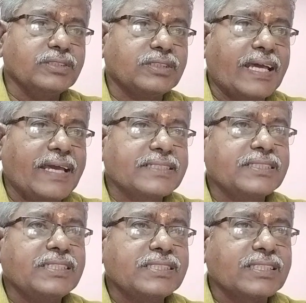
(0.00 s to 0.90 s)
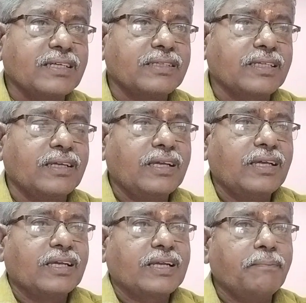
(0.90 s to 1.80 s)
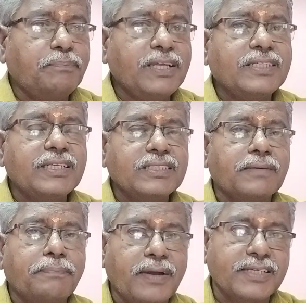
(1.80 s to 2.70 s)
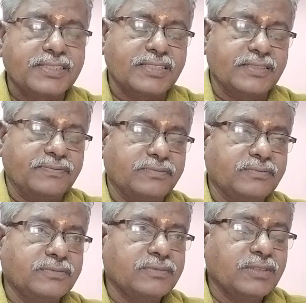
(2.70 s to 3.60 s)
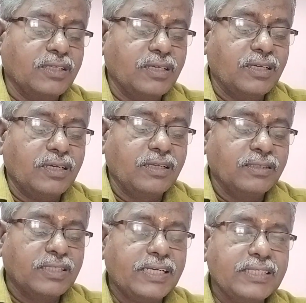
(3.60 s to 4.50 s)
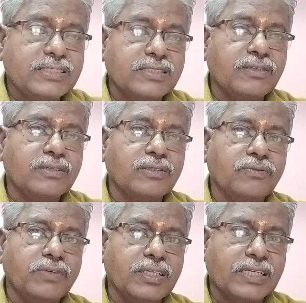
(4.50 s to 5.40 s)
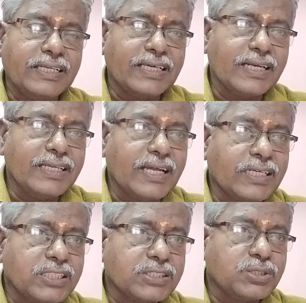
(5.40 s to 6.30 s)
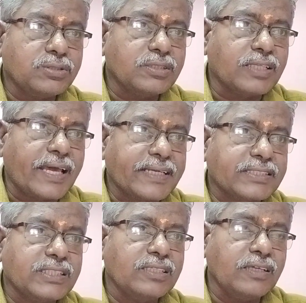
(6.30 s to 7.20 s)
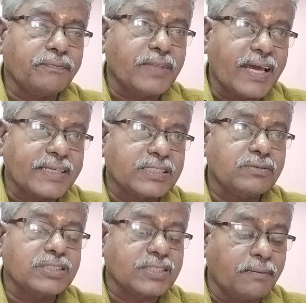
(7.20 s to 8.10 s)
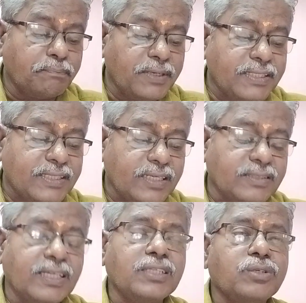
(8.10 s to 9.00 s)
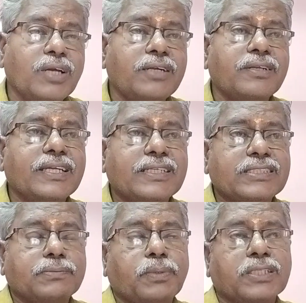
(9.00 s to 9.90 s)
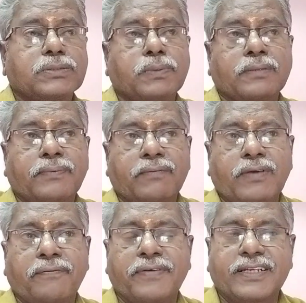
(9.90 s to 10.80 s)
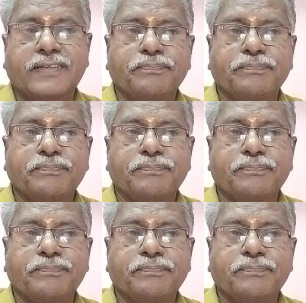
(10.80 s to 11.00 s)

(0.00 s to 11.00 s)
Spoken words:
The action is completed in the past. That is, we clearly understood the action. If the action was completed, then you have to write as past perfect.